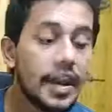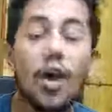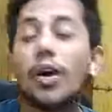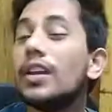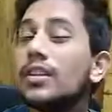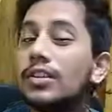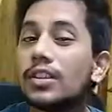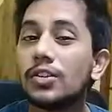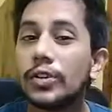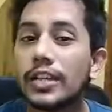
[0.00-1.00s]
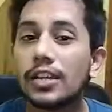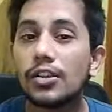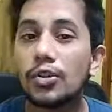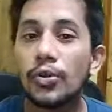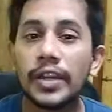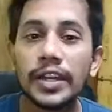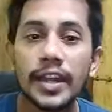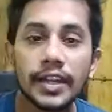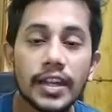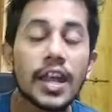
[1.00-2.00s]
Now another clinical
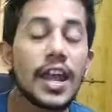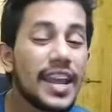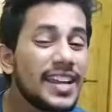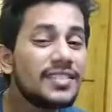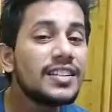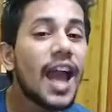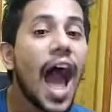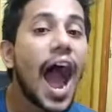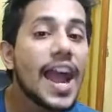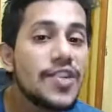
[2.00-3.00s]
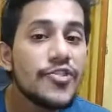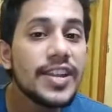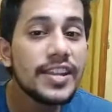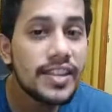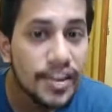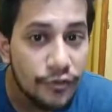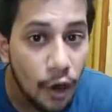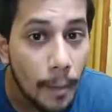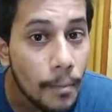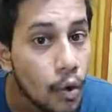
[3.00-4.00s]
coordinate is
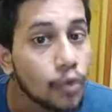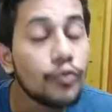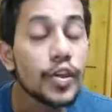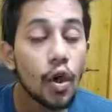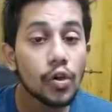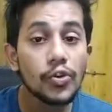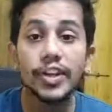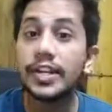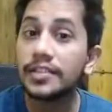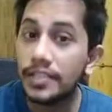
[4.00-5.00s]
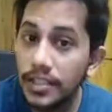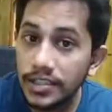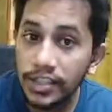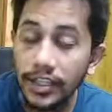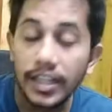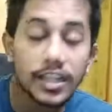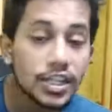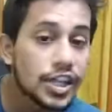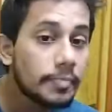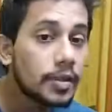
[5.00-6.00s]
hydatidiform mole. We already discussed it in the
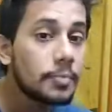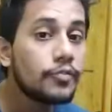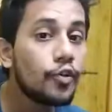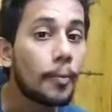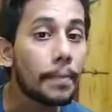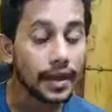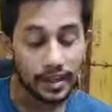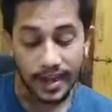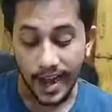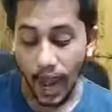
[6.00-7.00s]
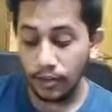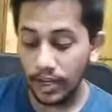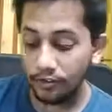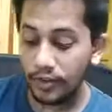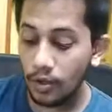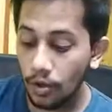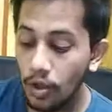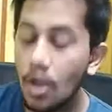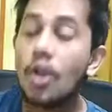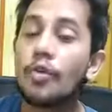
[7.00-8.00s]
chapter before, but now that we know
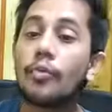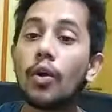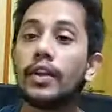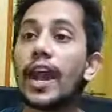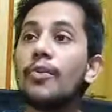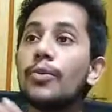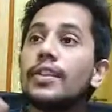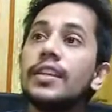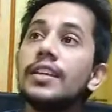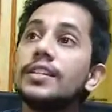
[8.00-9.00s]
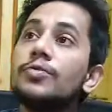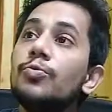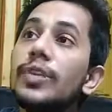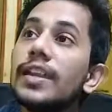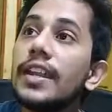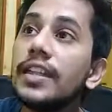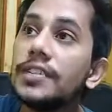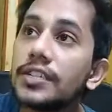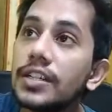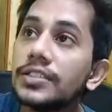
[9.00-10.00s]
what everything is, we can
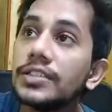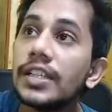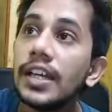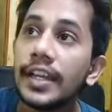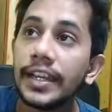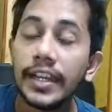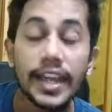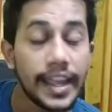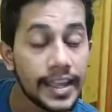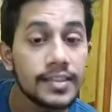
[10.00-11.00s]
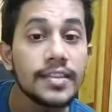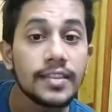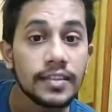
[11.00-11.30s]
discuss it in